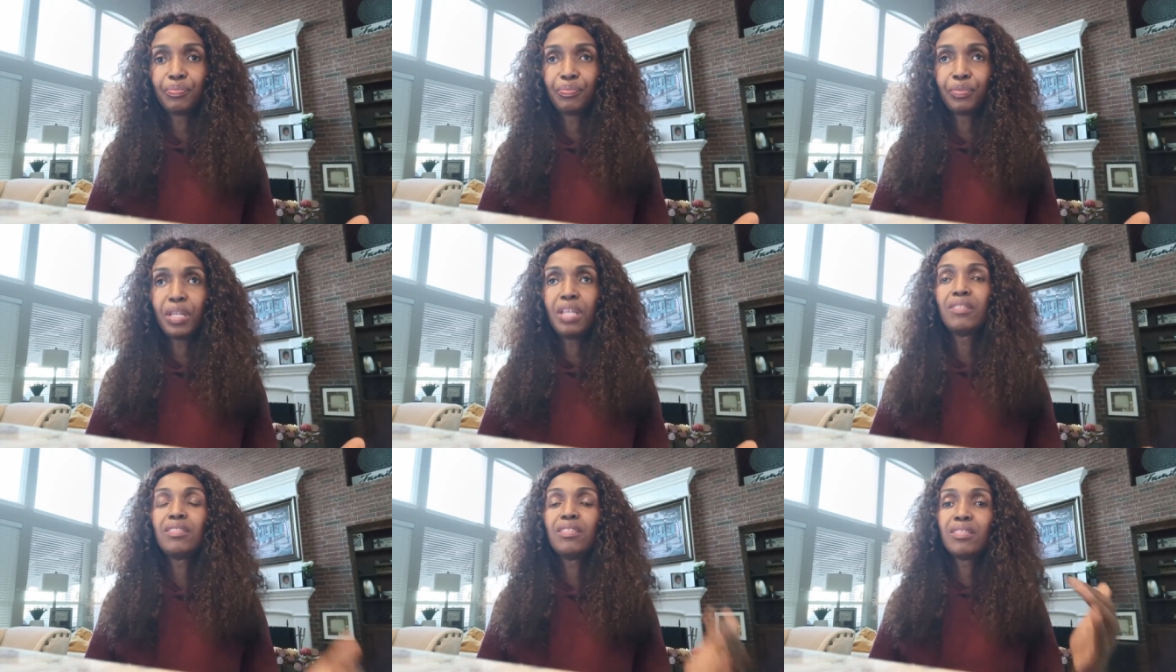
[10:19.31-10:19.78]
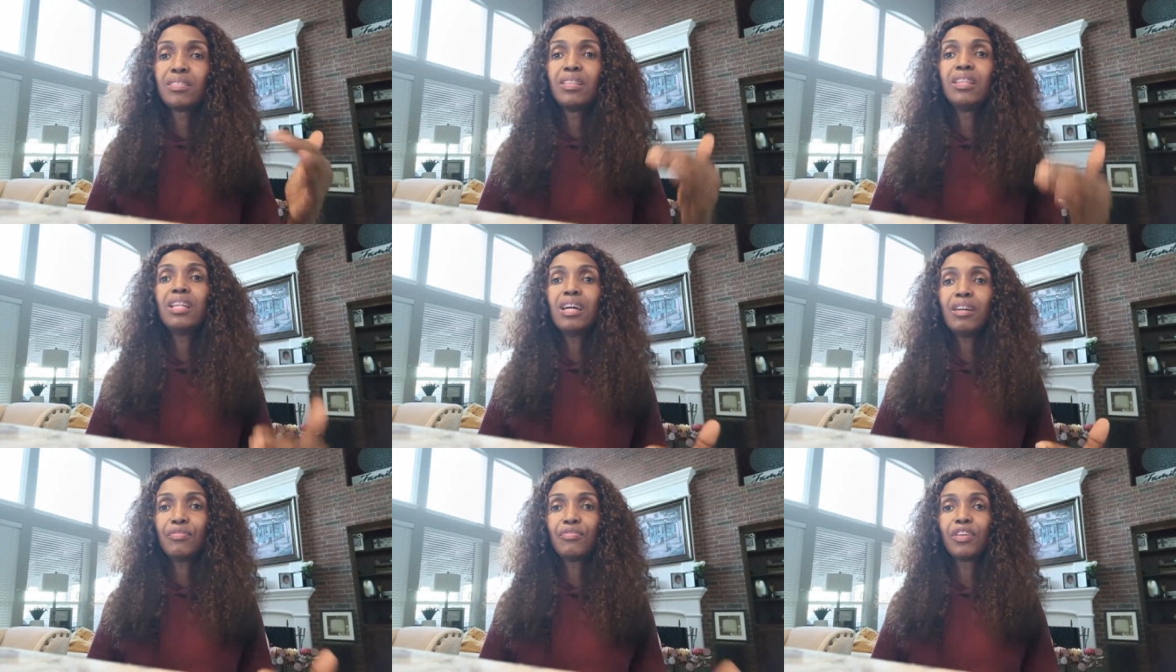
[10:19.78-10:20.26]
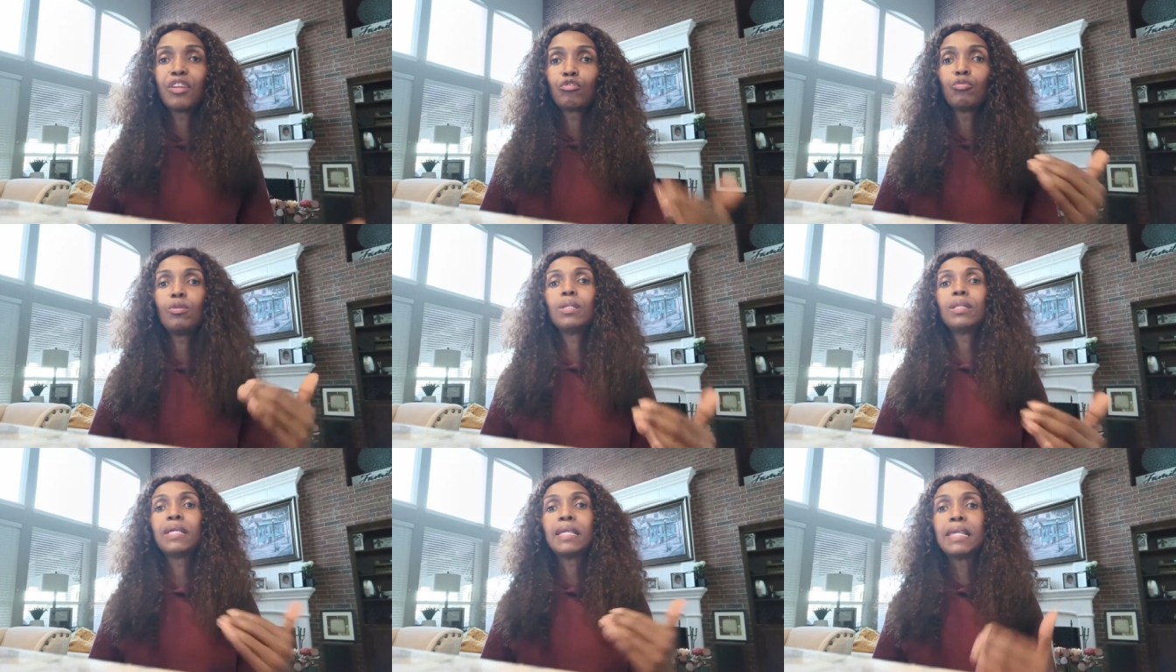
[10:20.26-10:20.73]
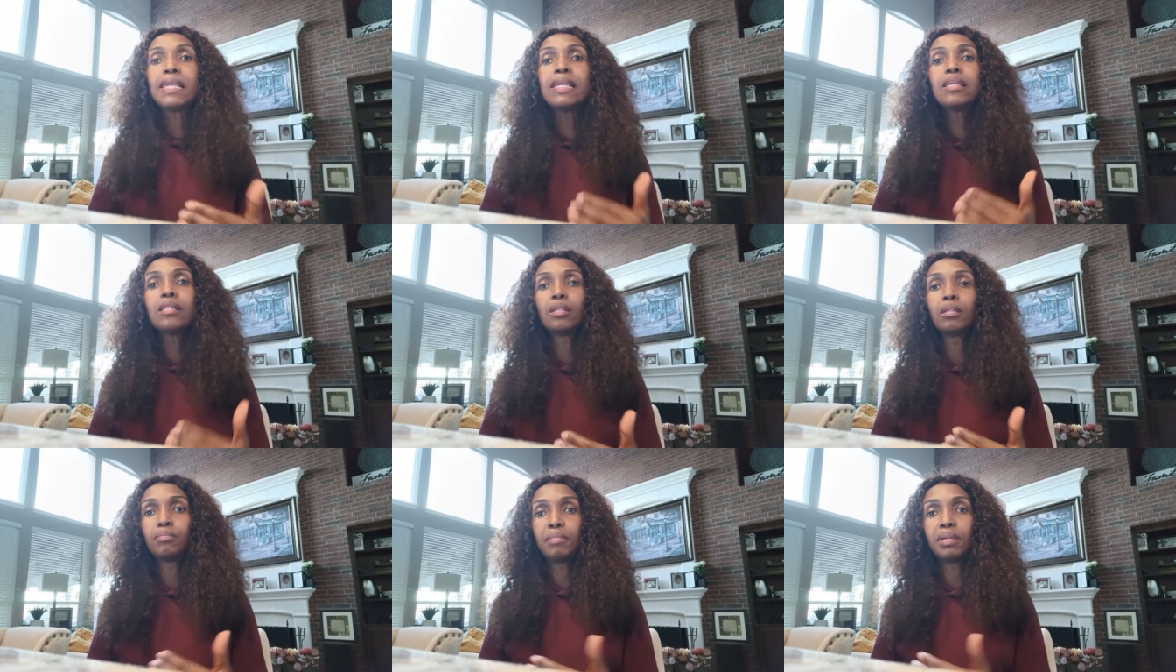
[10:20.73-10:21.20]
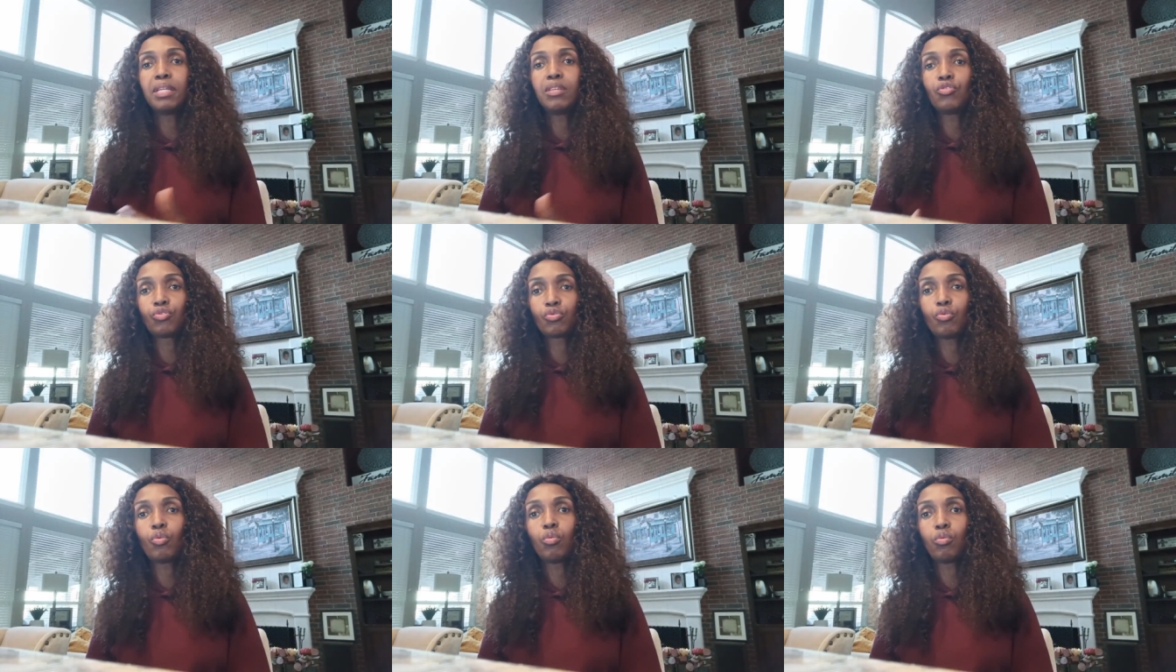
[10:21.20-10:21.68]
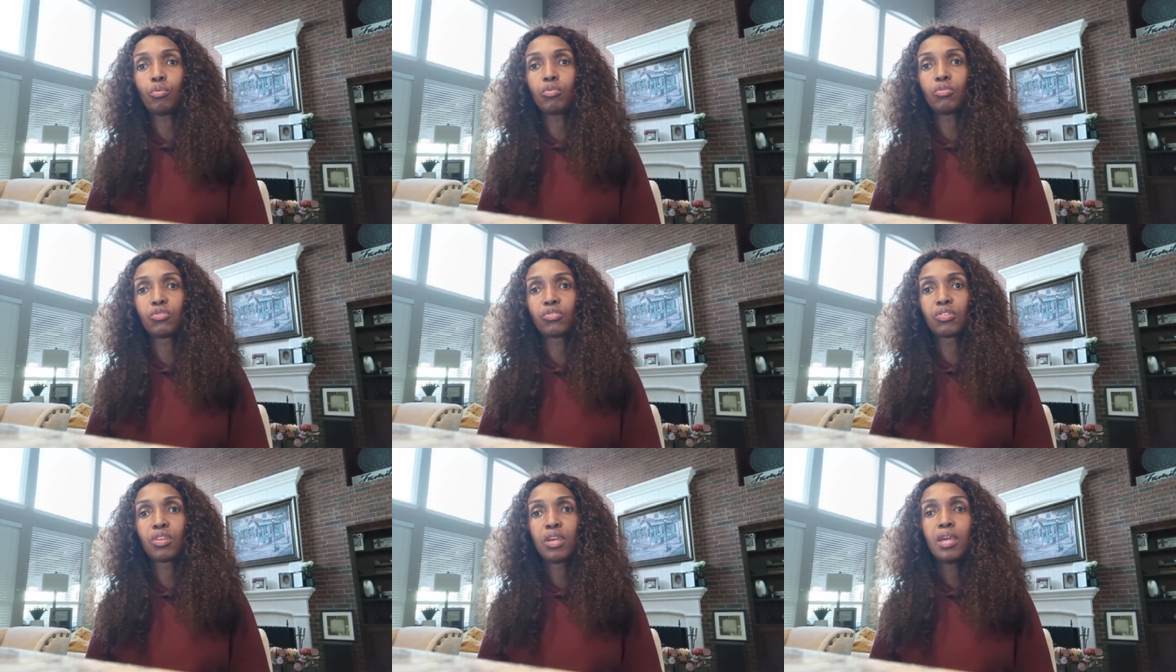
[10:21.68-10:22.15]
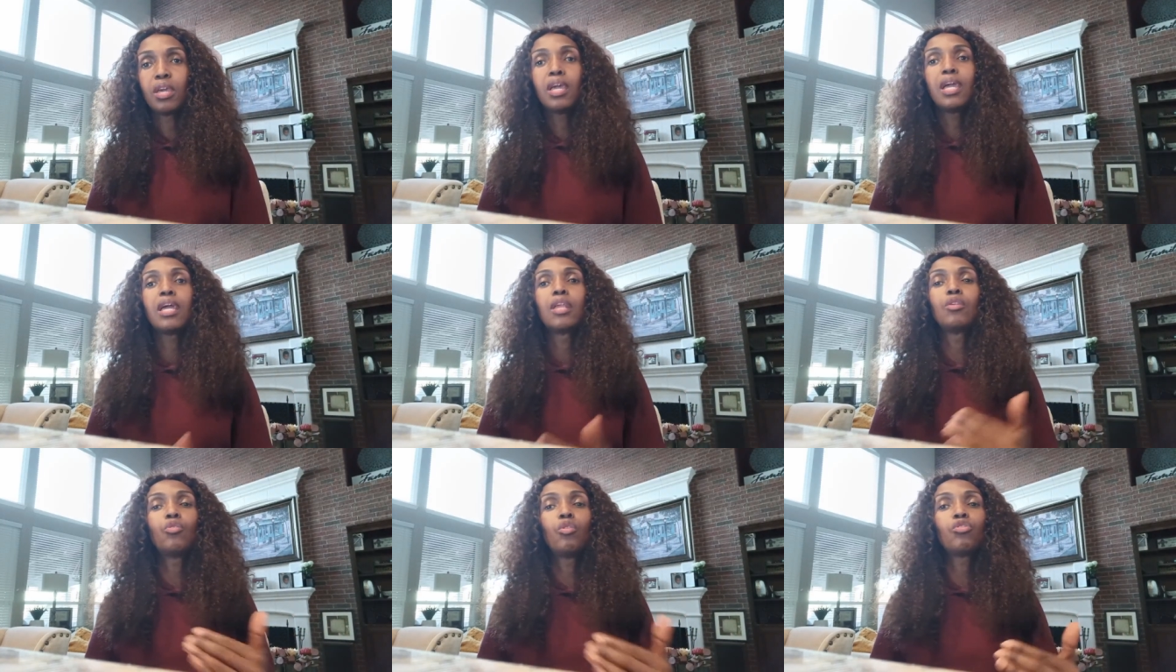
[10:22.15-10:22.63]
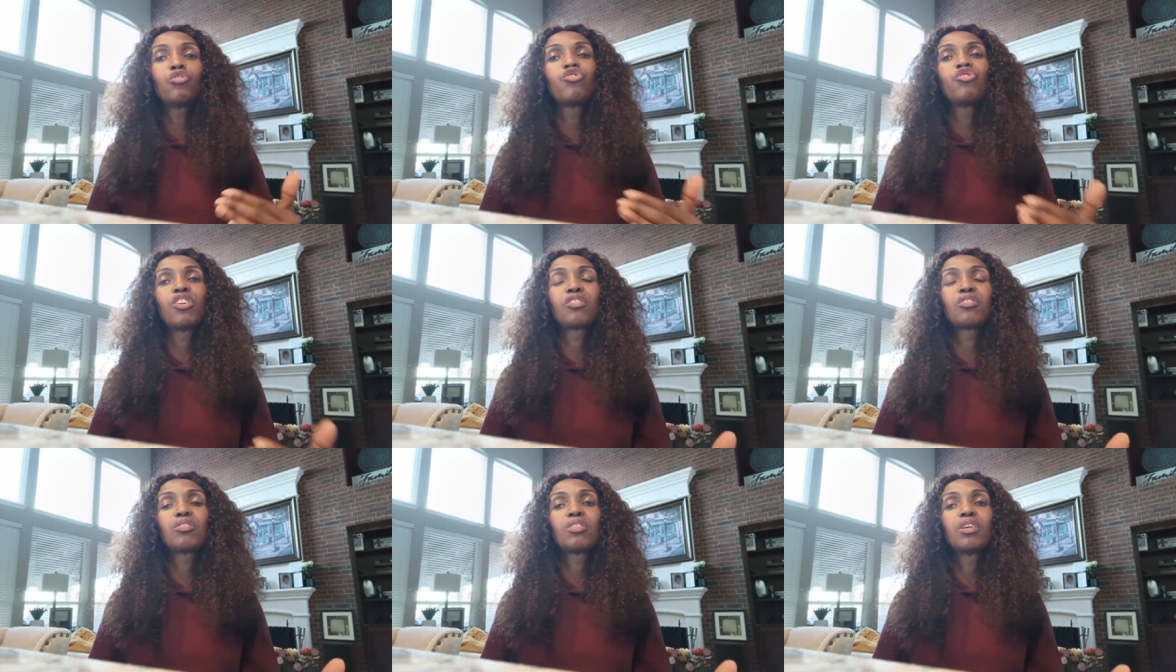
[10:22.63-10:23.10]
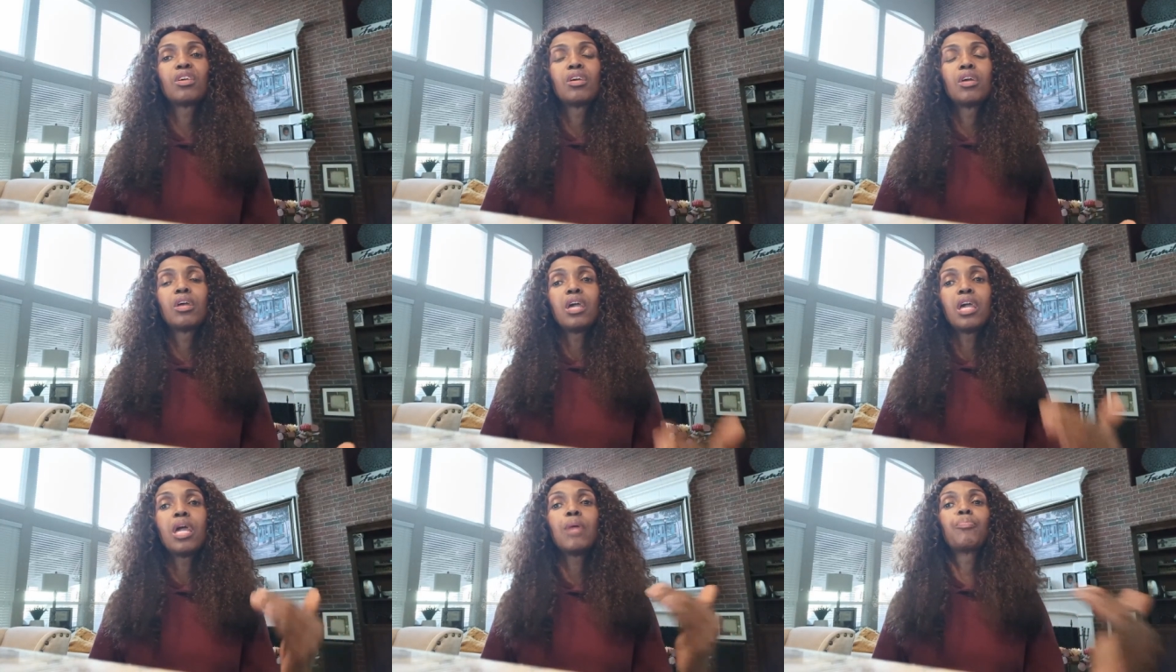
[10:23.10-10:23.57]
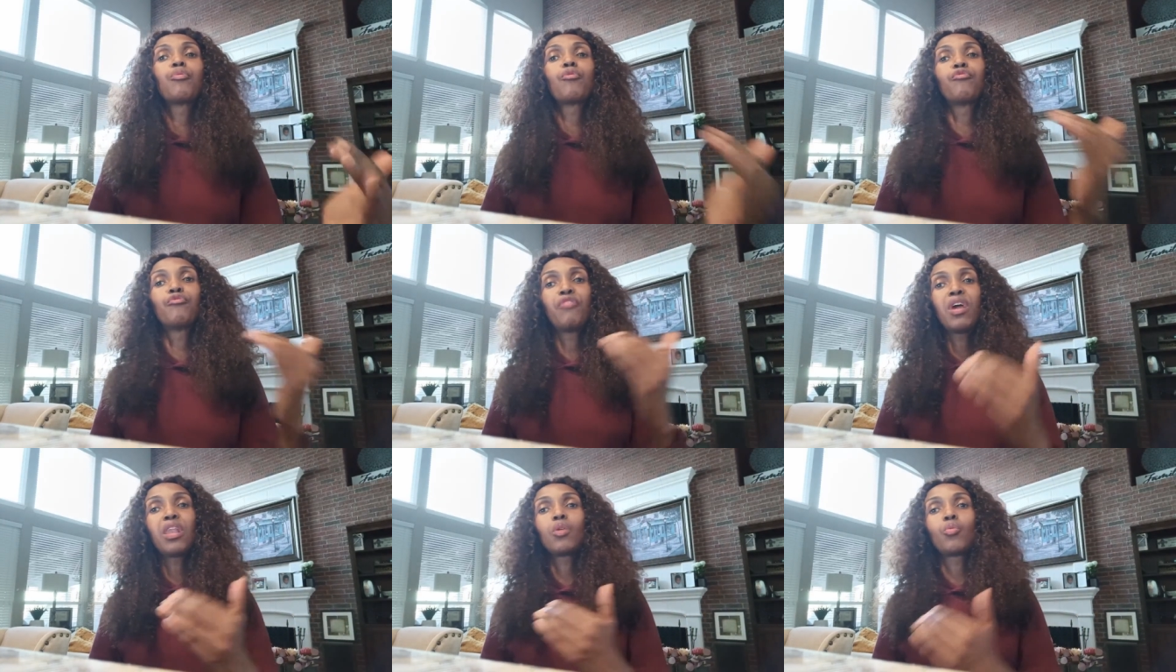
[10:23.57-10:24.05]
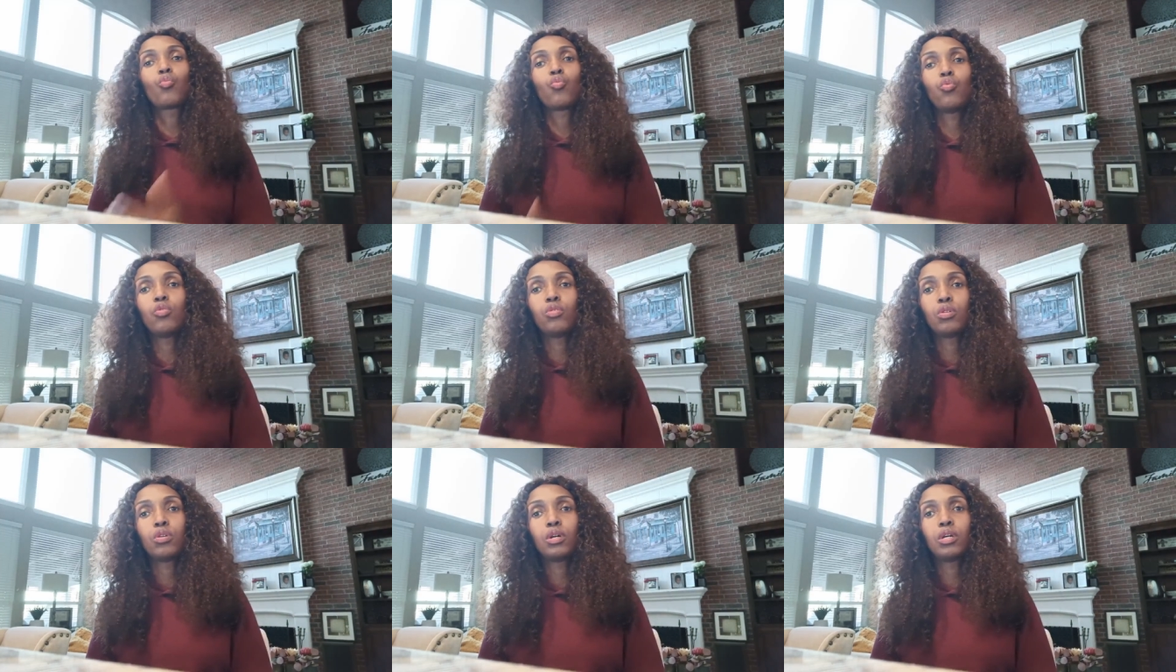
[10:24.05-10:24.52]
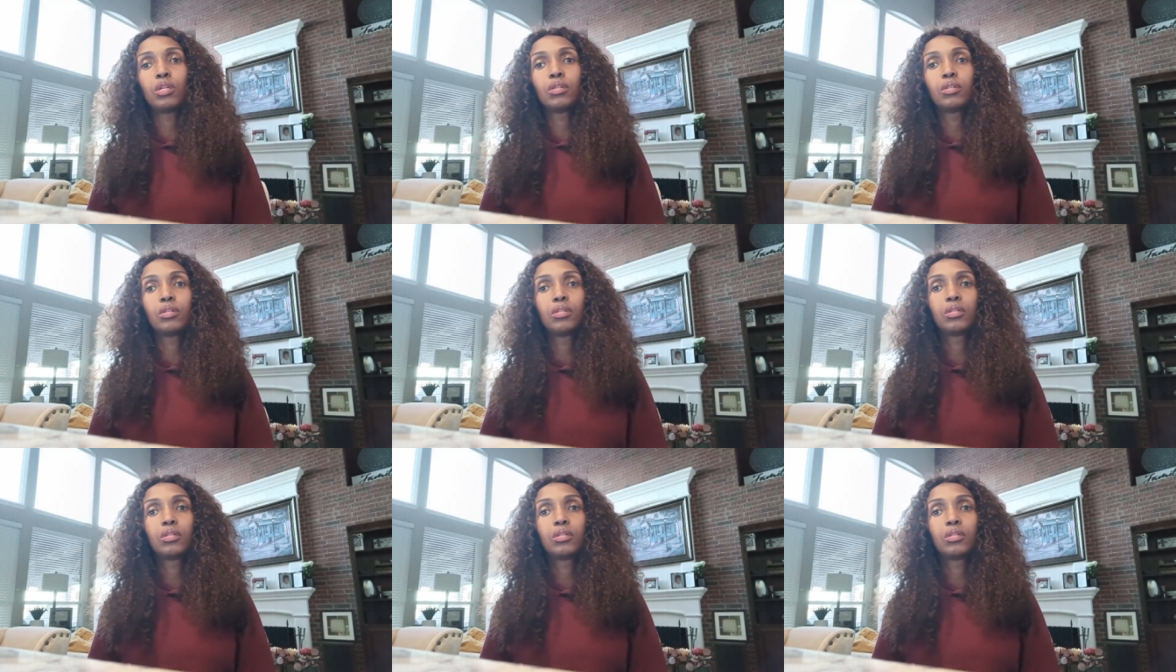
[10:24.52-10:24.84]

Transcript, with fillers: It is love that will heal many souls and not just a prophetic word,